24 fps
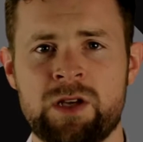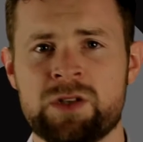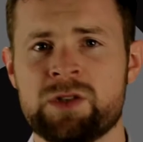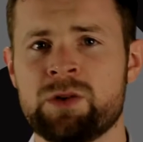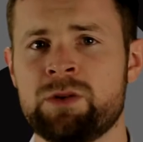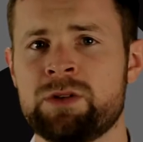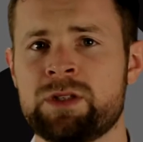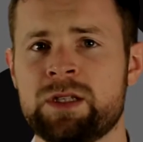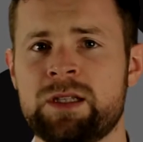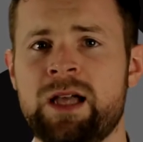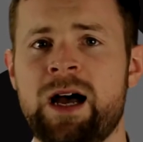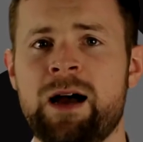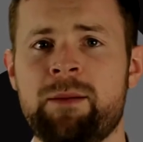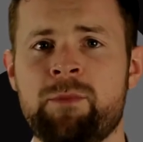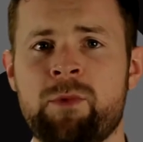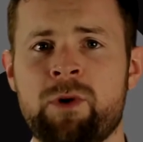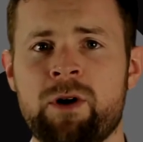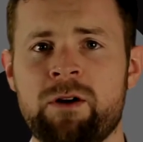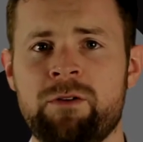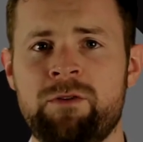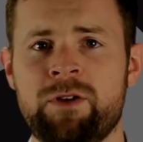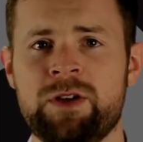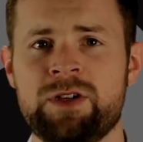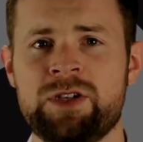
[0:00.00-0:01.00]
So it's a lot
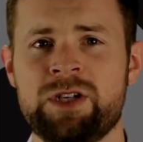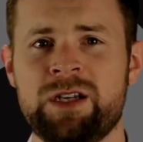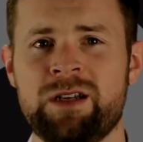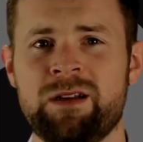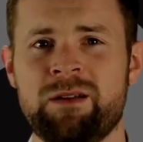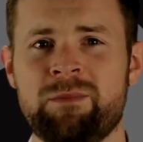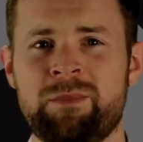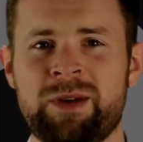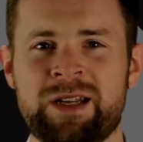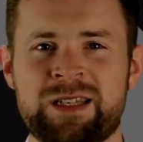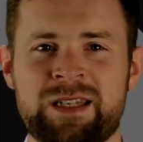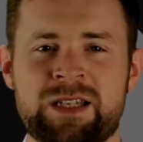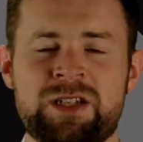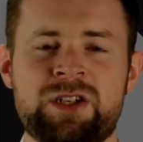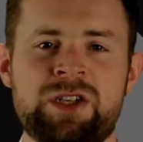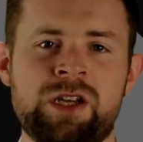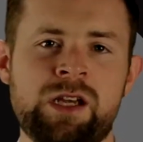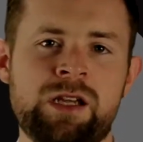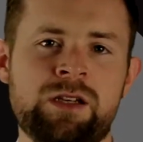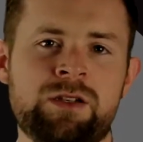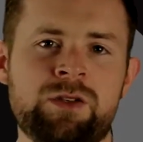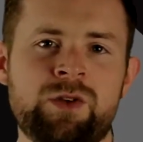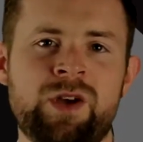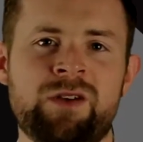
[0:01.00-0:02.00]
more efficient, but it's a
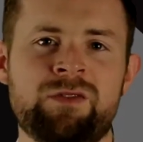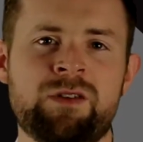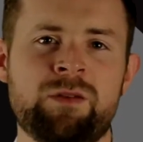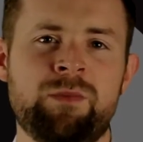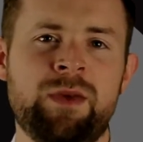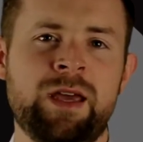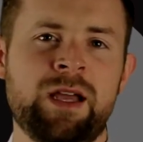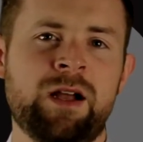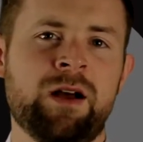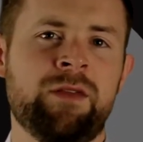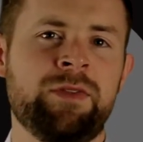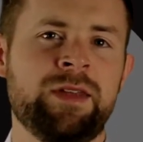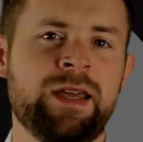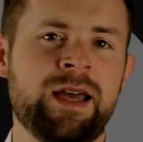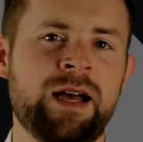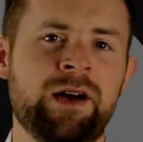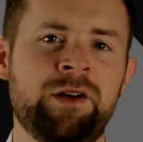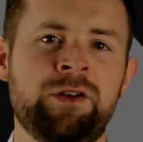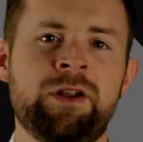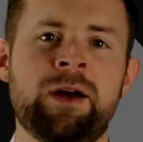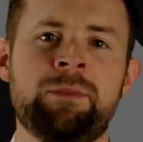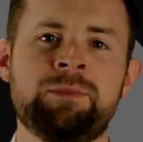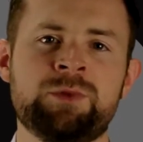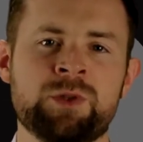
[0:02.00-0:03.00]
change that you have to make on the
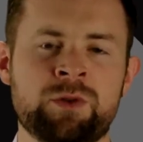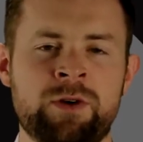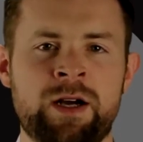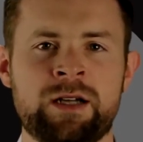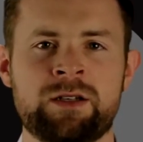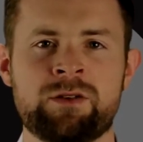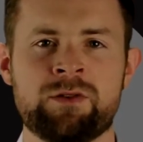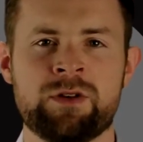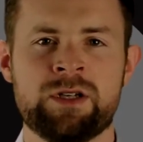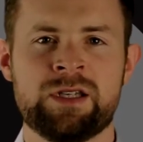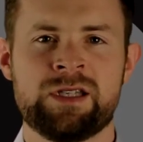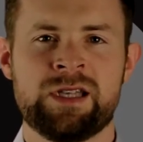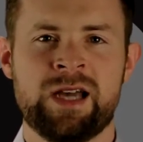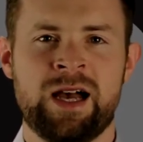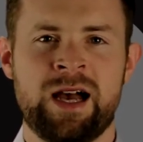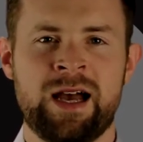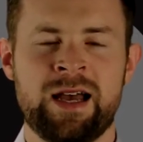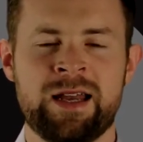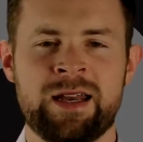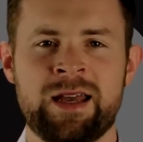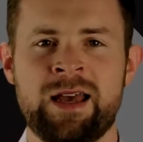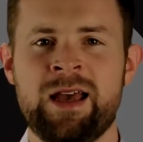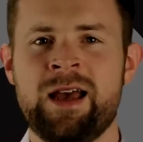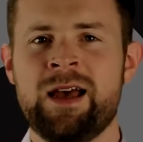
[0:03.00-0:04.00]
LDAP directory
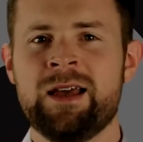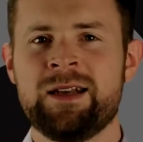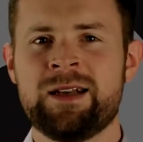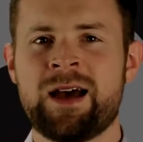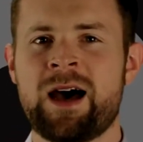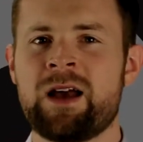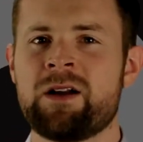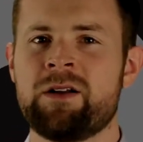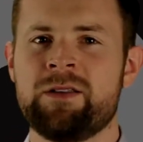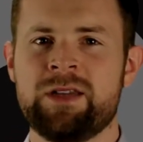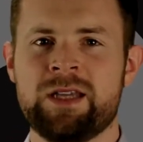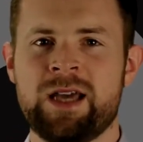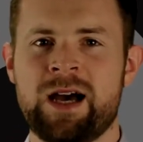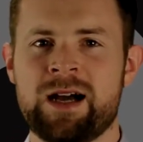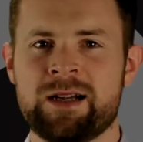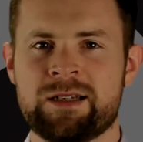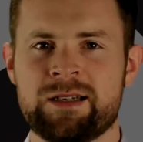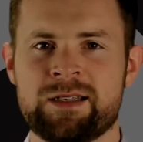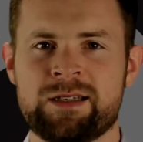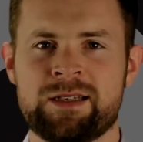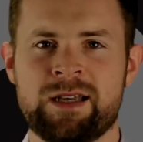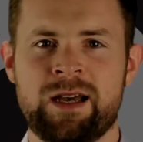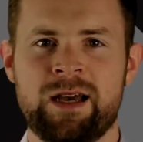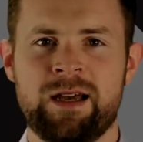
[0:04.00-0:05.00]
side, not on the
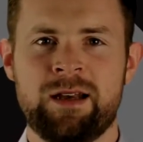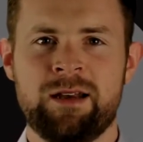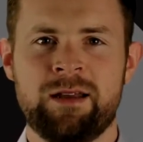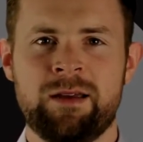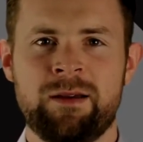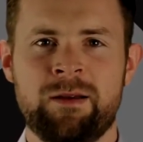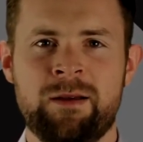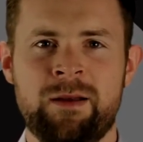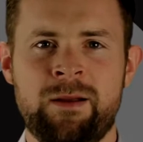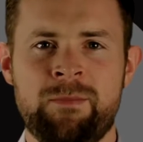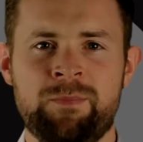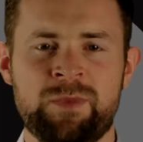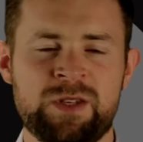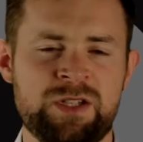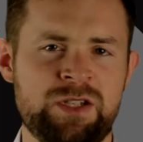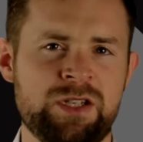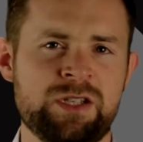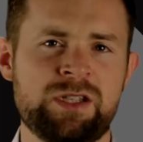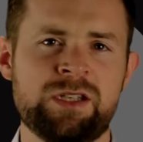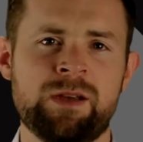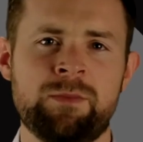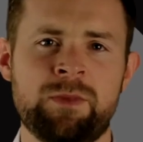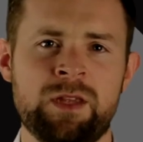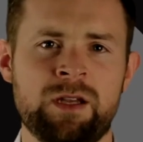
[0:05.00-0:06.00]
Okta side. It's
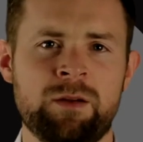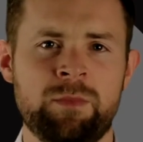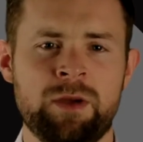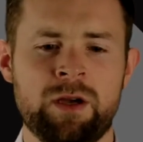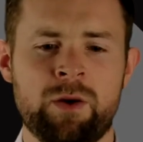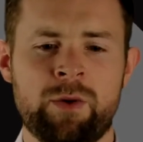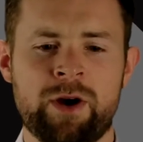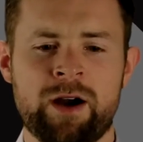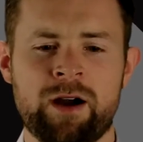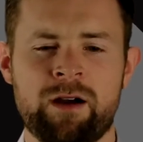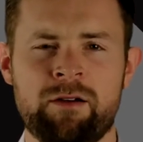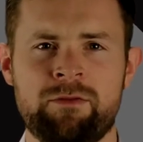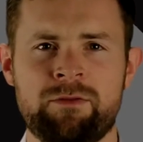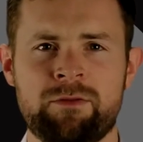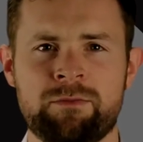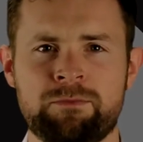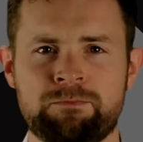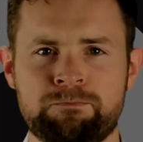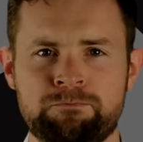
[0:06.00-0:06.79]
just something to be aware of.